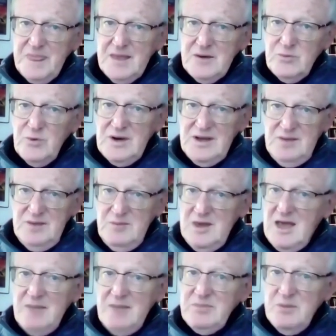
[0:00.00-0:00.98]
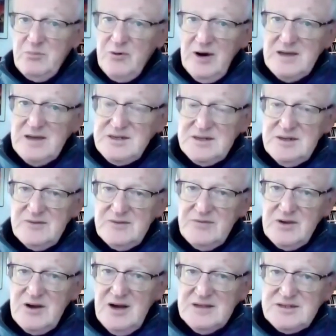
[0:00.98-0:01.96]
when he became the president of the
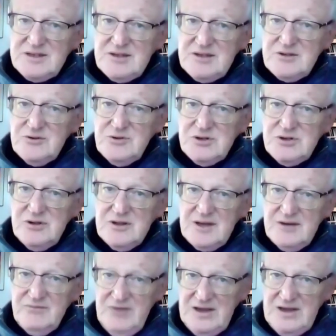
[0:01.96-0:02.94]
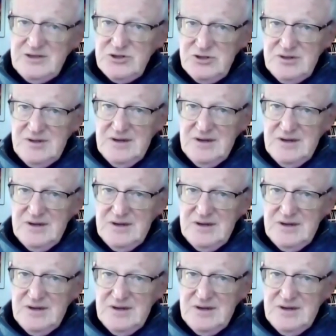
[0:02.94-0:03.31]
Constitutional Convention,